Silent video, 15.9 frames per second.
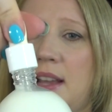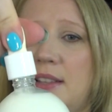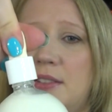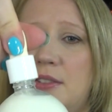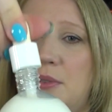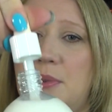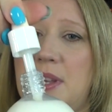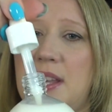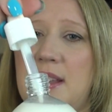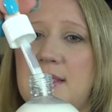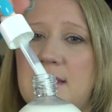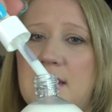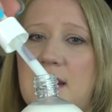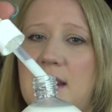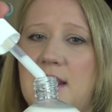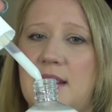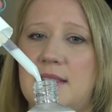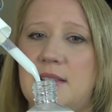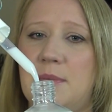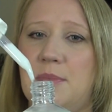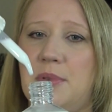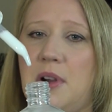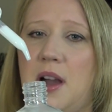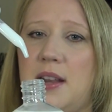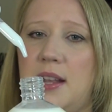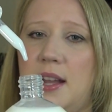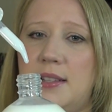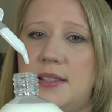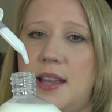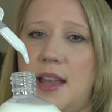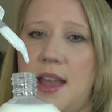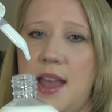I squeeze, and I get some
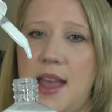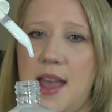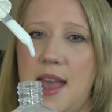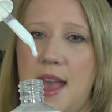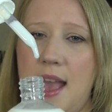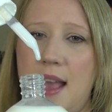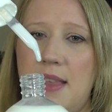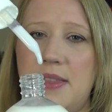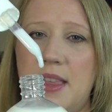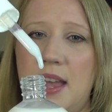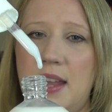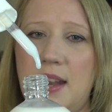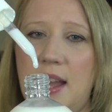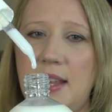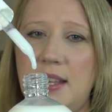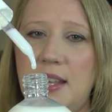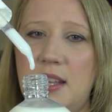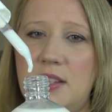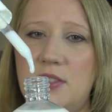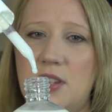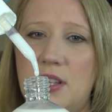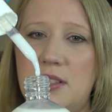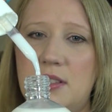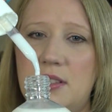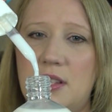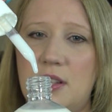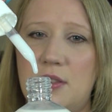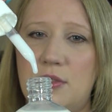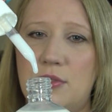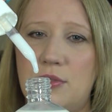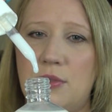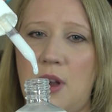product, and then I can just
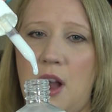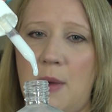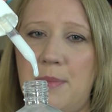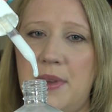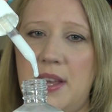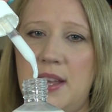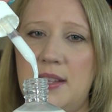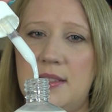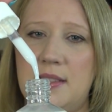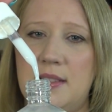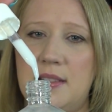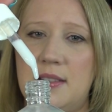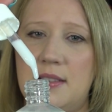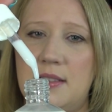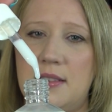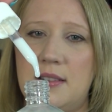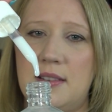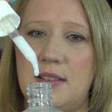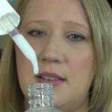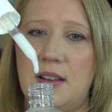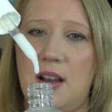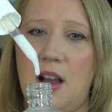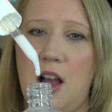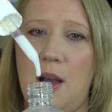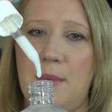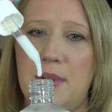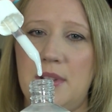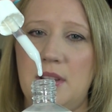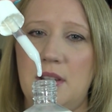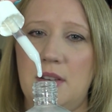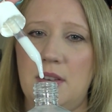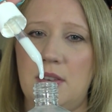drop it on my
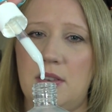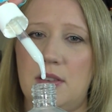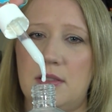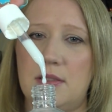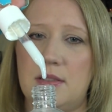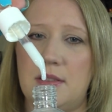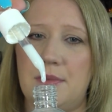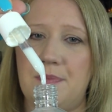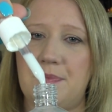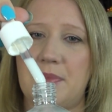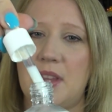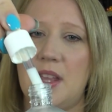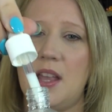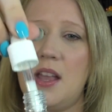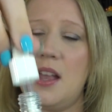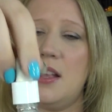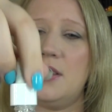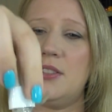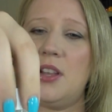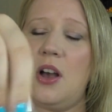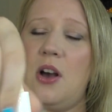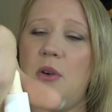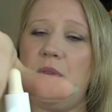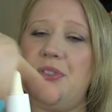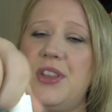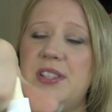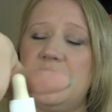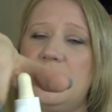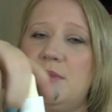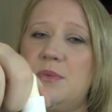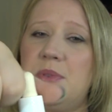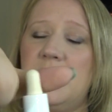cuticles. So this
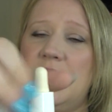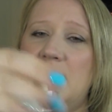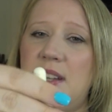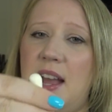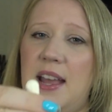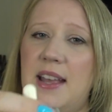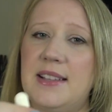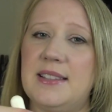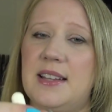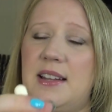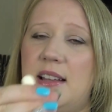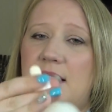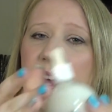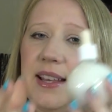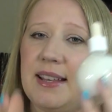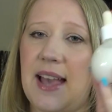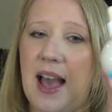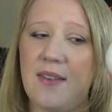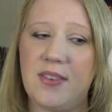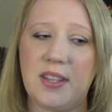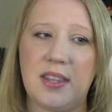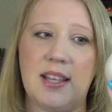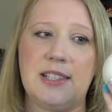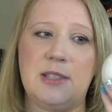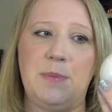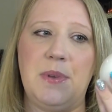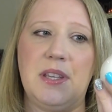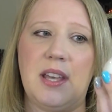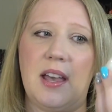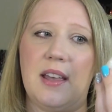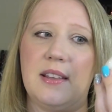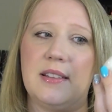is really nice, and I like having this
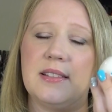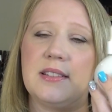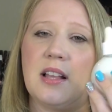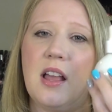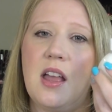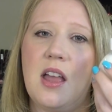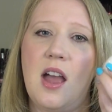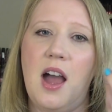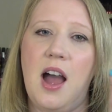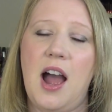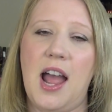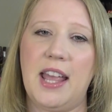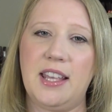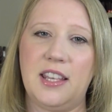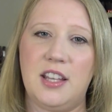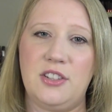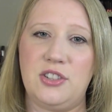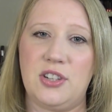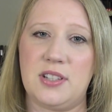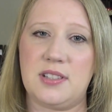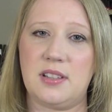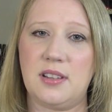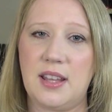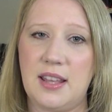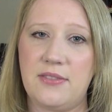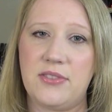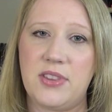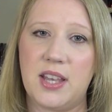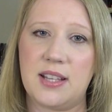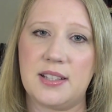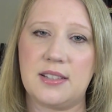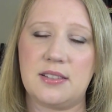because I can just leave
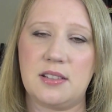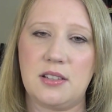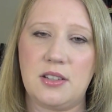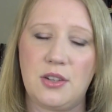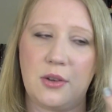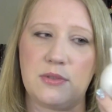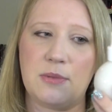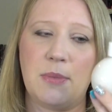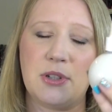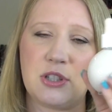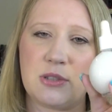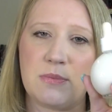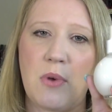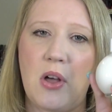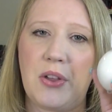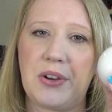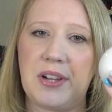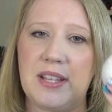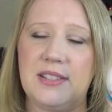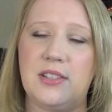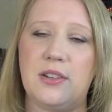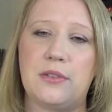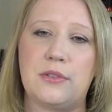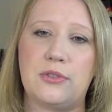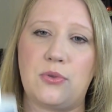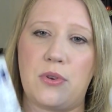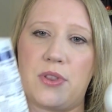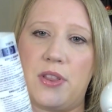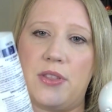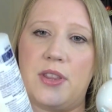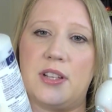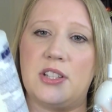this, you know, it's much smaller, easier to store
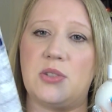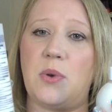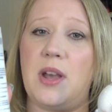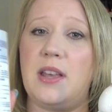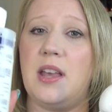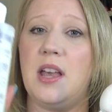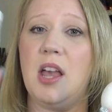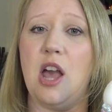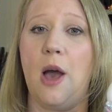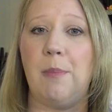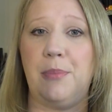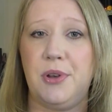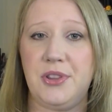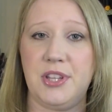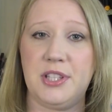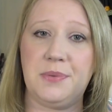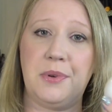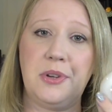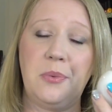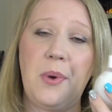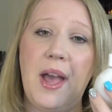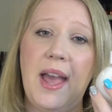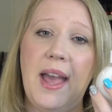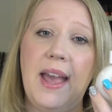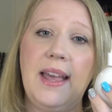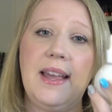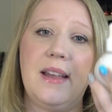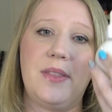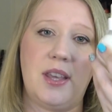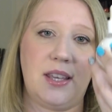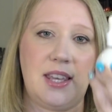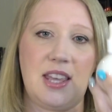than this. So I put this one away
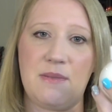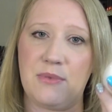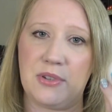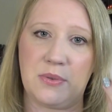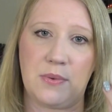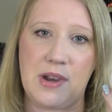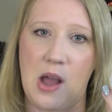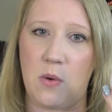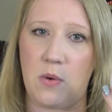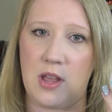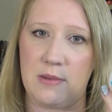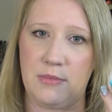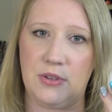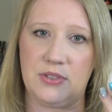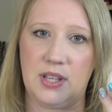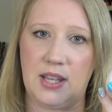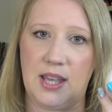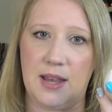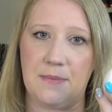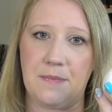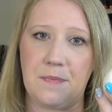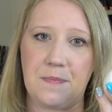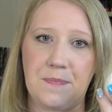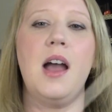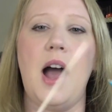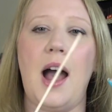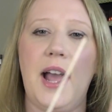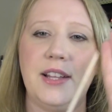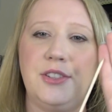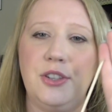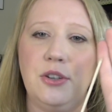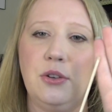and then keep this one out while I'm using it.
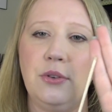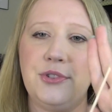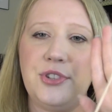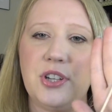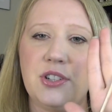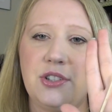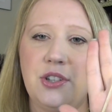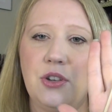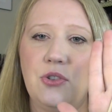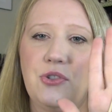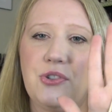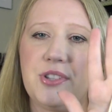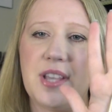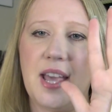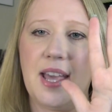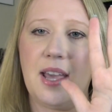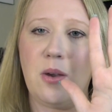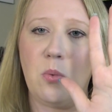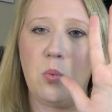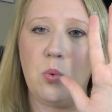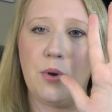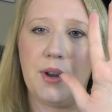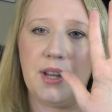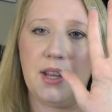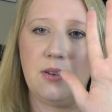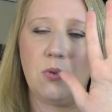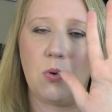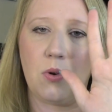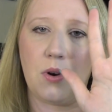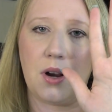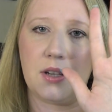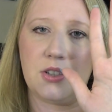I do just use a wooden
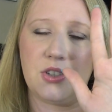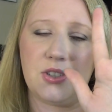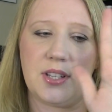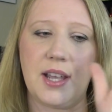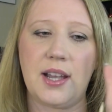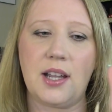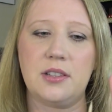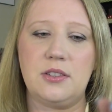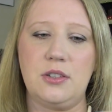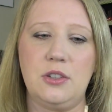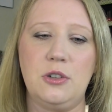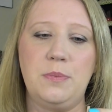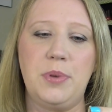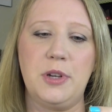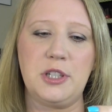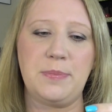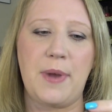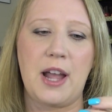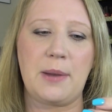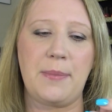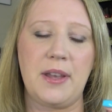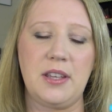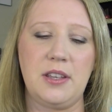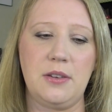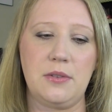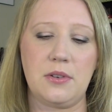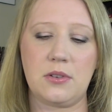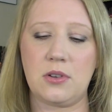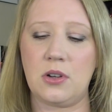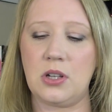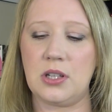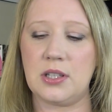orange stick to push back my
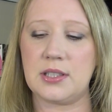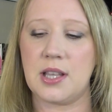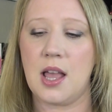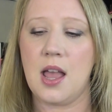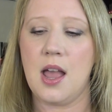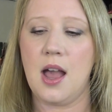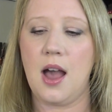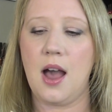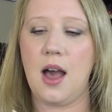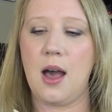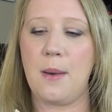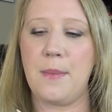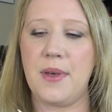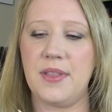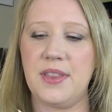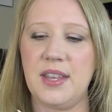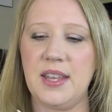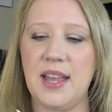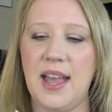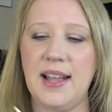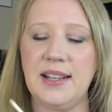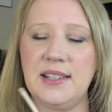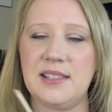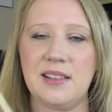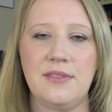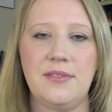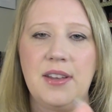cuticles. The ends of